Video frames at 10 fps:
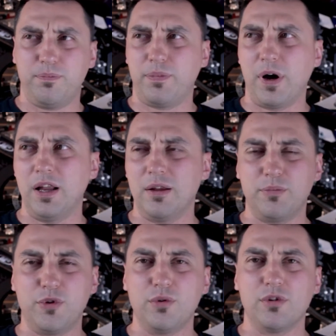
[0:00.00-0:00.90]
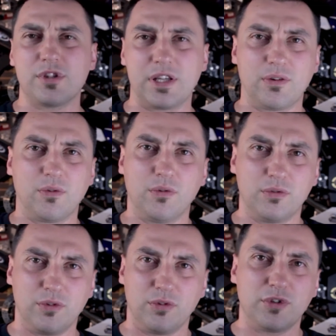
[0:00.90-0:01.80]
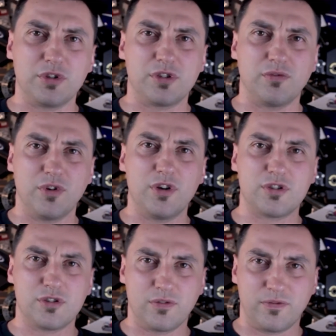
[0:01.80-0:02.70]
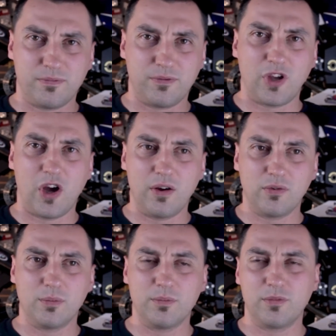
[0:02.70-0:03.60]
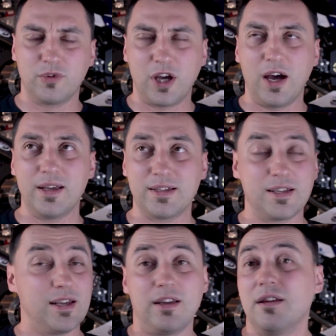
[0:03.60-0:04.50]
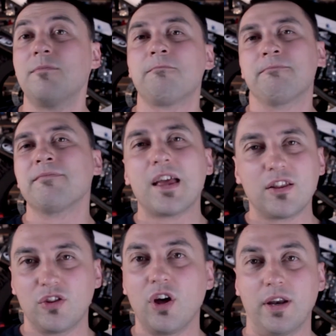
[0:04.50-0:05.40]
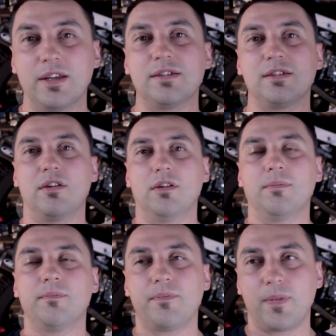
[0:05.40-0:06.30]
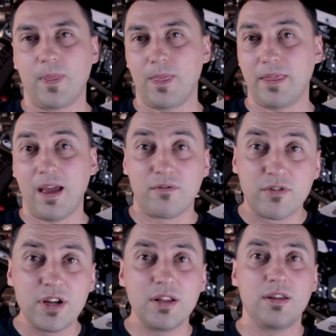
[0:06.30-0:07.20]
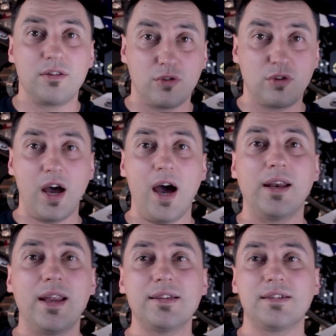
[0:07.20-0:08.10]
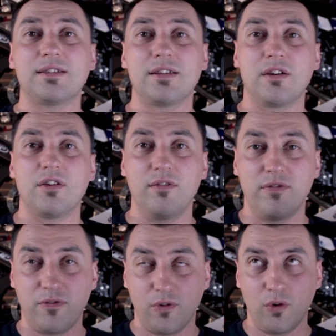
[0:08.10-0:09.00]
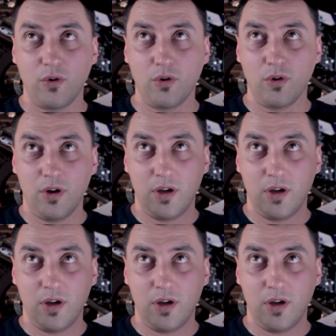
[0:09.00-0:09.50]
Pilot Pures, and all those versions of tires, not necessary. They really are necessary for